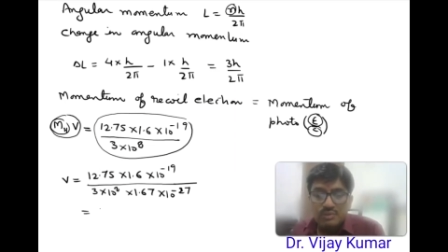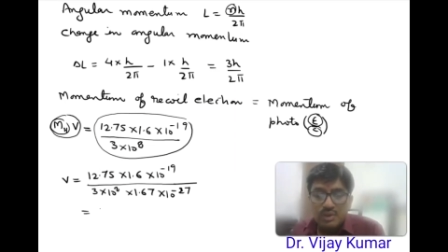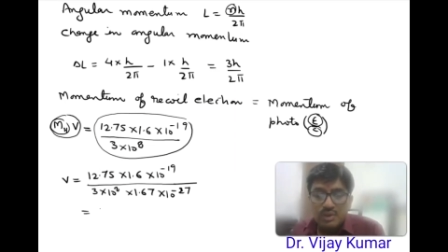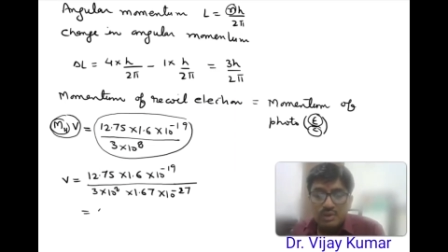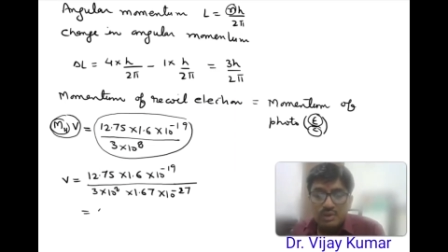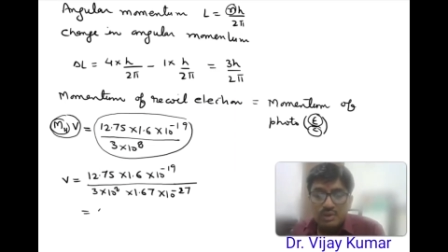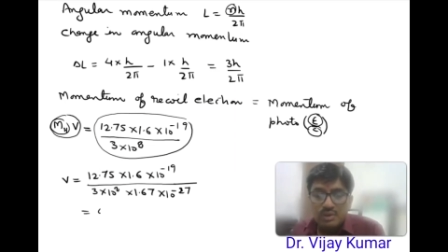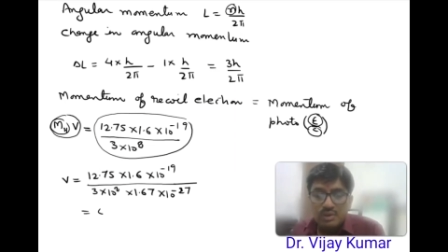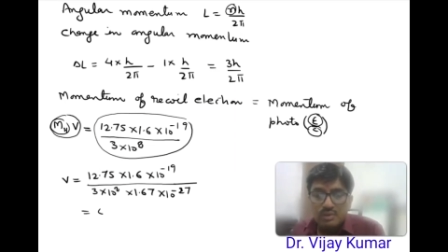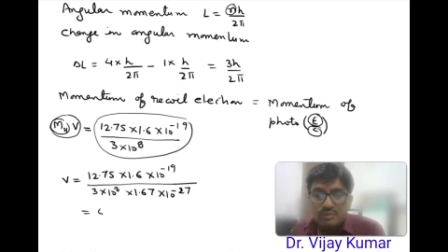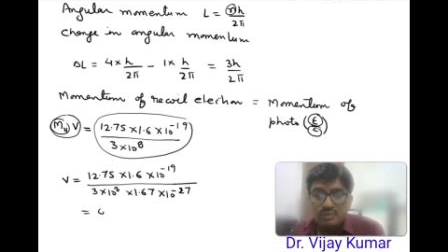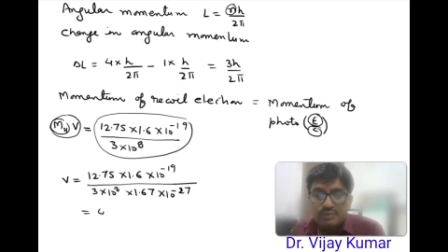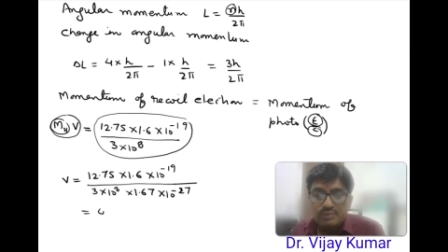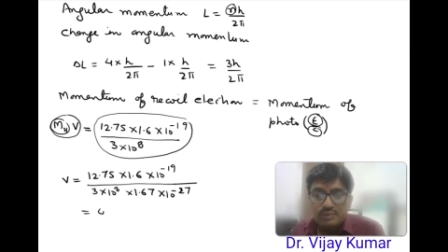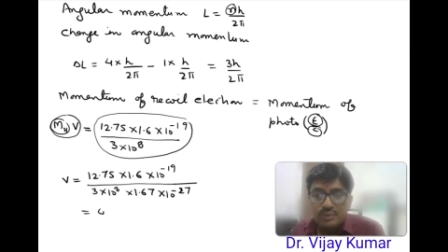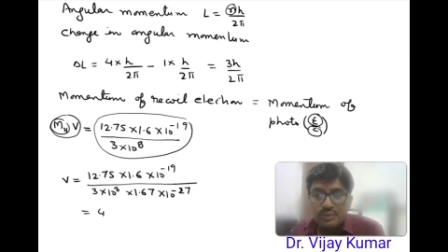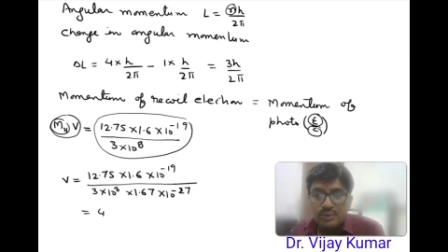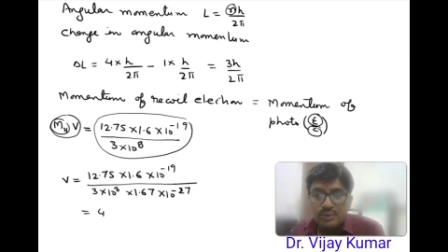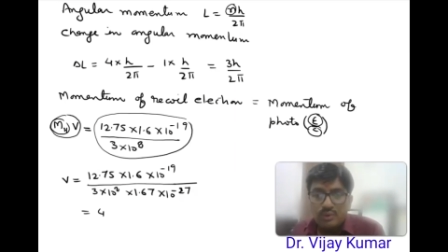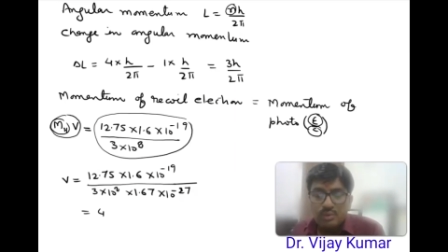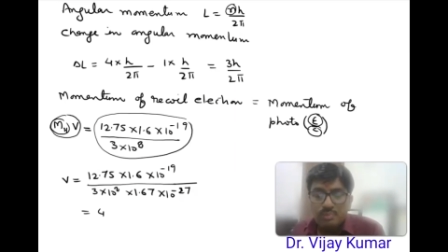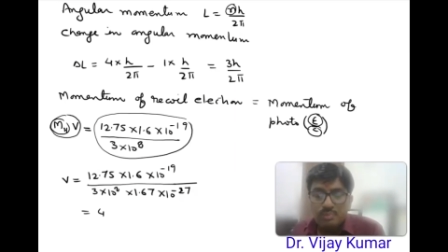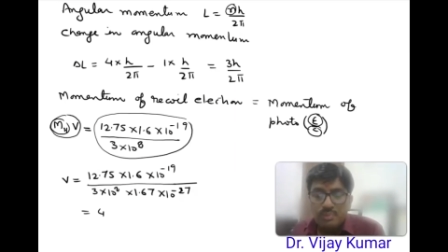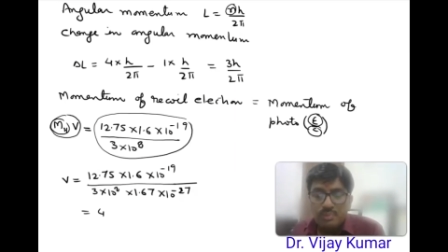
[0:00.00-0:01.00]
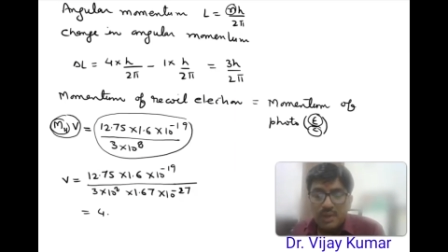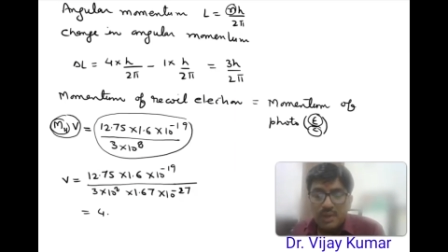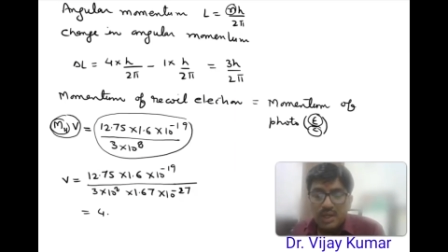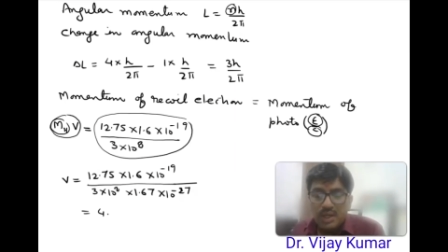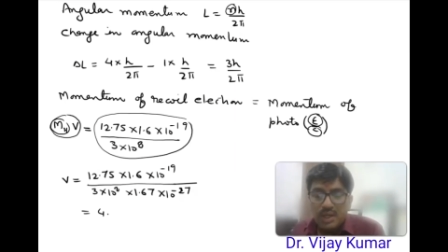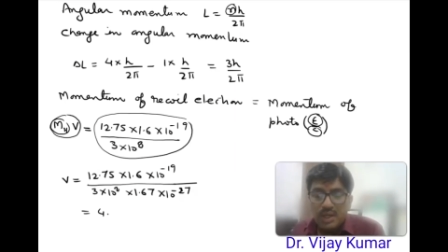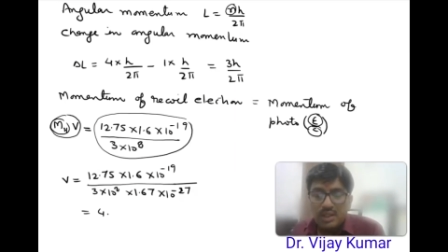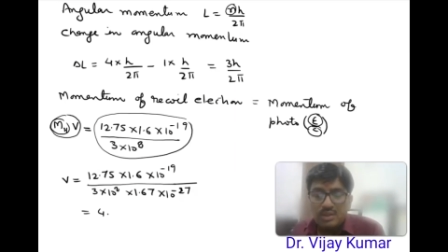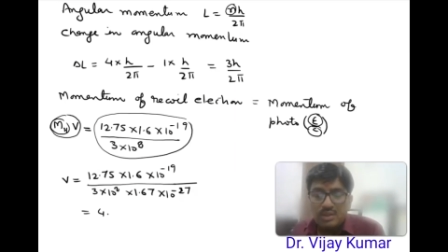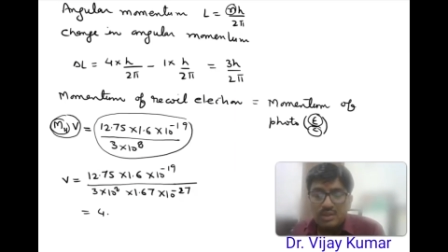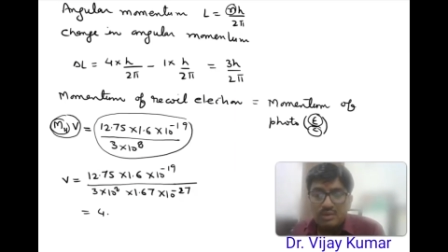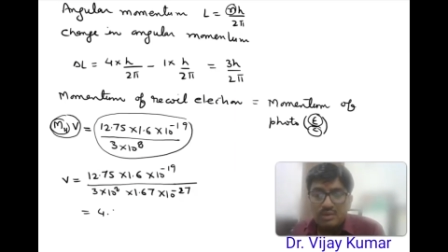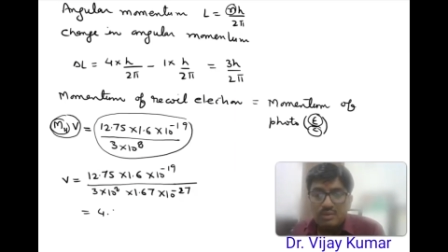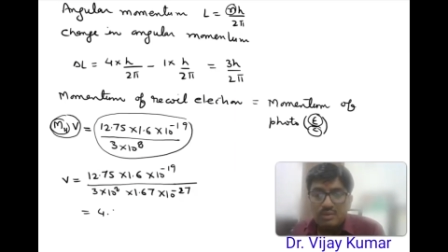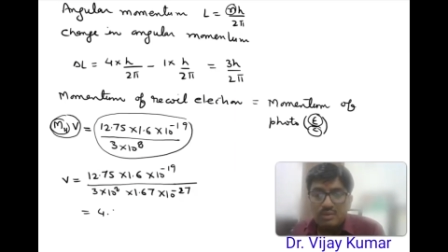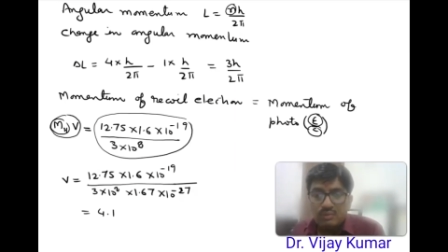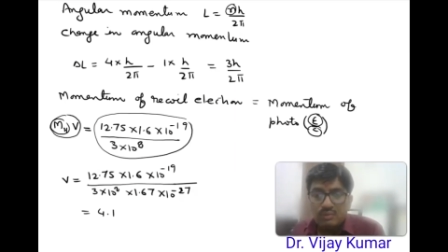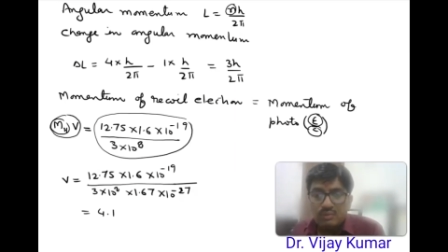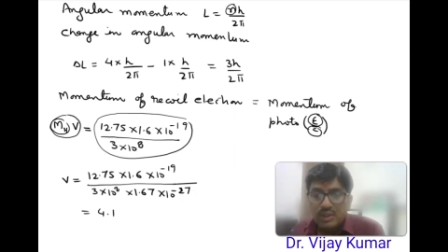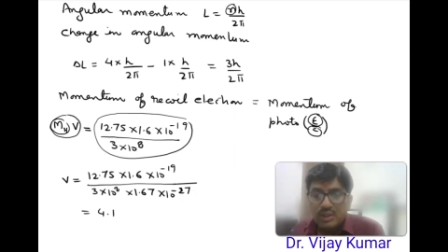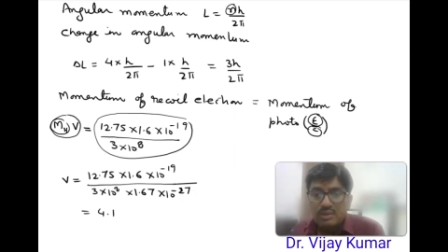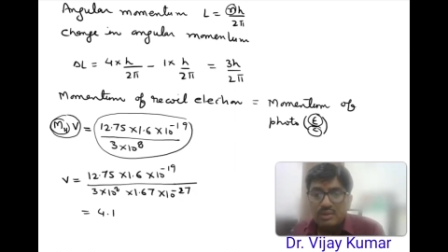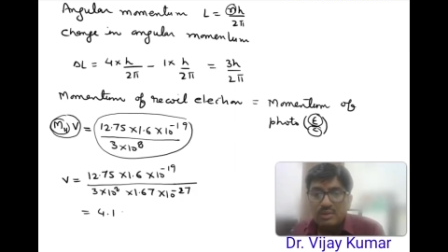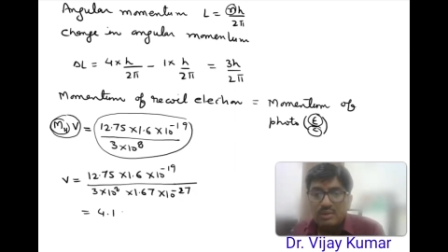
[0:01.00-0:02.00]

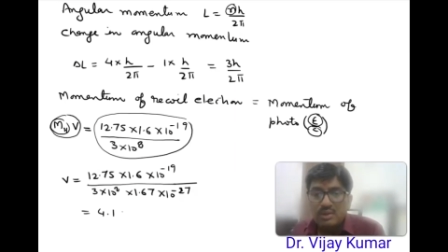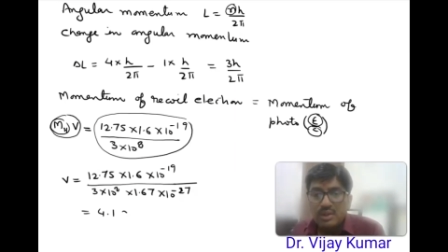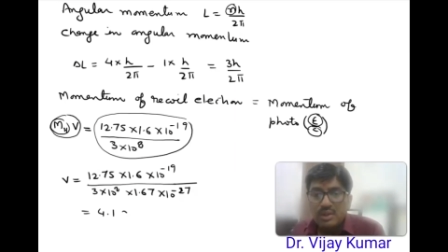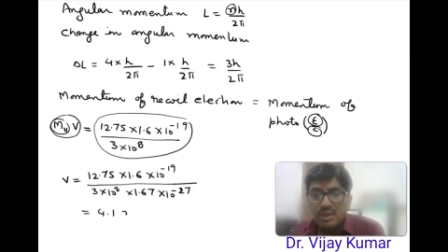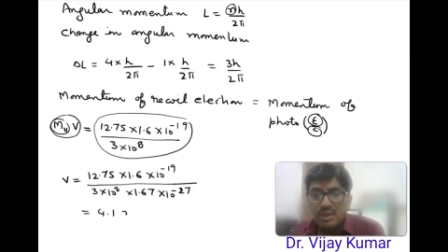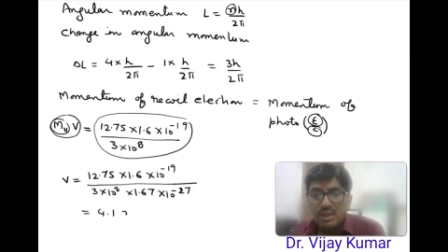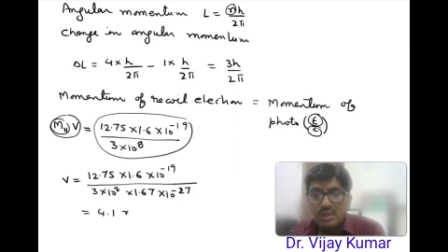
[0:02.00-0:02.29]
4.1